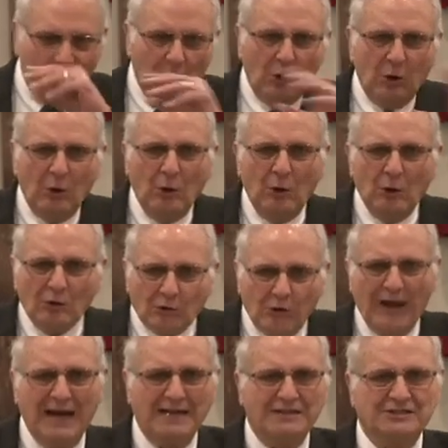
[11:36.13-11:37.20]
Oh,
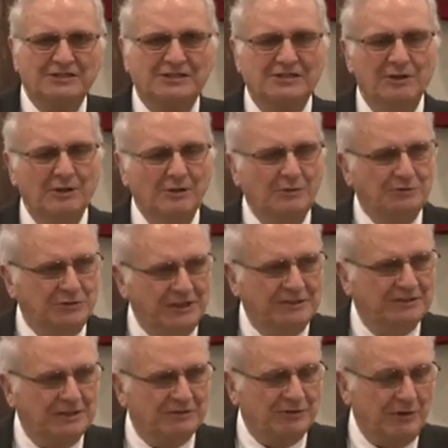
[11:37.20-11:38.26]
Christ, oh,
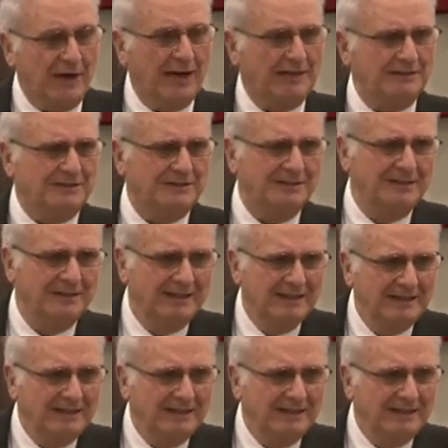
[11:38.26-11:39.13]
Jesus Christ.